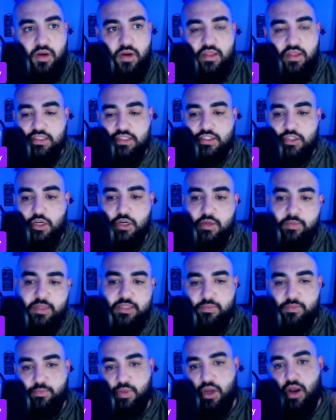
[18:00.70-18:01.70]
of these
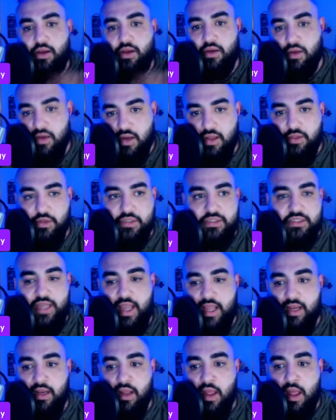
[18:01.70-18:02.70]
tournaments, but on another
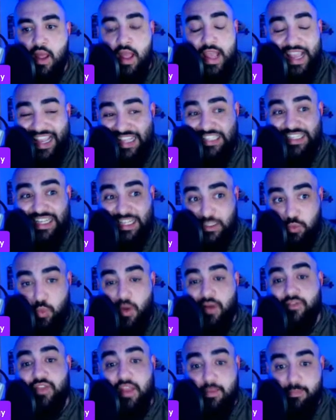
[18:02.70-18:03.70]
site. He's one
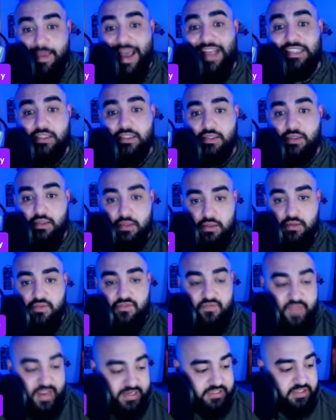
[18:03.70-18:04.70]
of the best
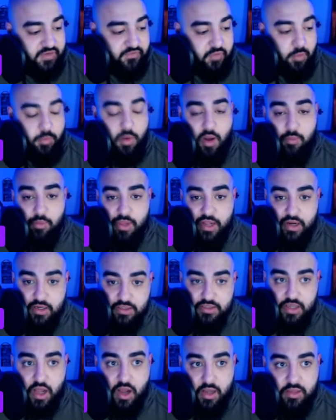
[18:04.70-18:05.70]
fantasy football
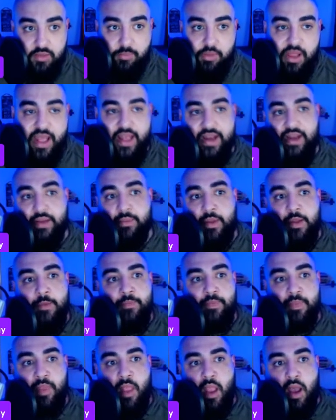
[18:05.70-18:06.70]
players on the planet.
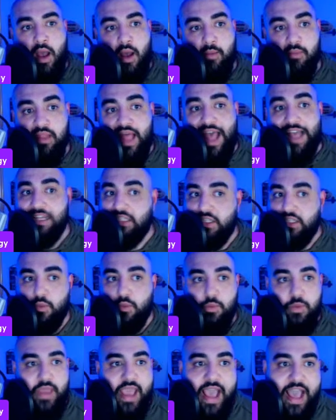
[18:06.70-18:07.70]
Last year
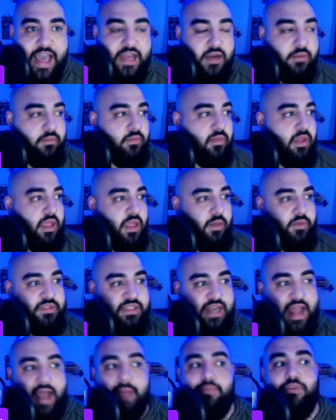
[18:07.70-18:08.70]
when we had him, it was
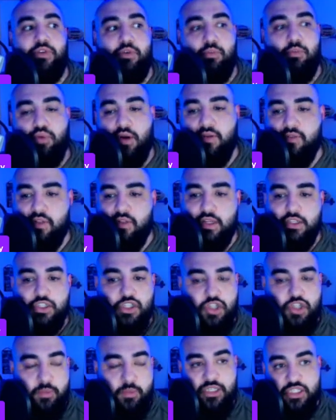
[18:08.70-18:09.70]
an absolute privilege.
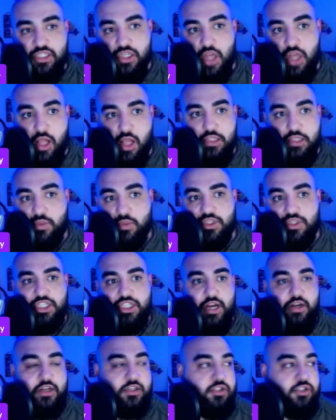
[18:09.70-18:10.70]
So much knowledge was
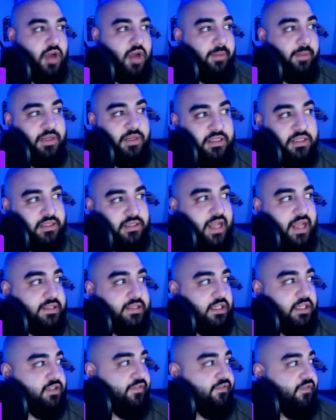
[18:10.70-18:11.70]
shared and dropped, and he's got
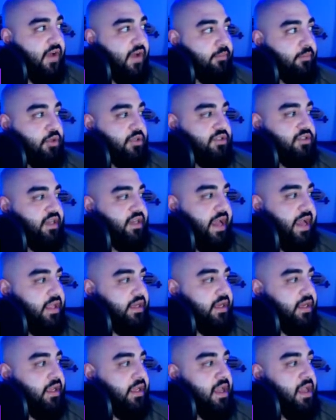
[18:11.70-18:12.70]
such a fun
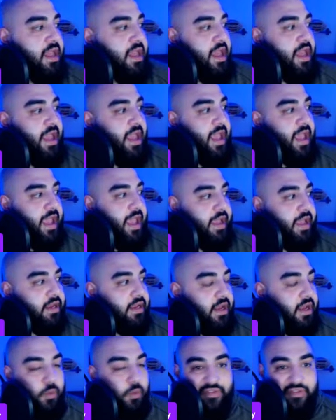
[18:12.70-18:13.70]
personality.
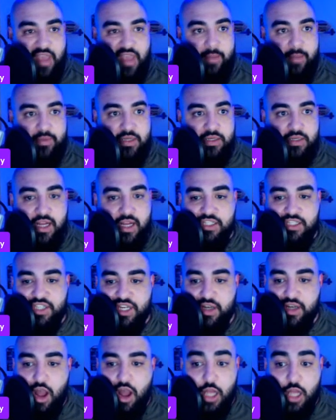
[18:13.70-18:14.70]
And we've kept in touch.
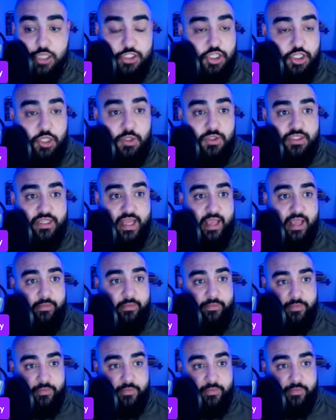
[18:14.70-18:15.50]
And on Tuesday,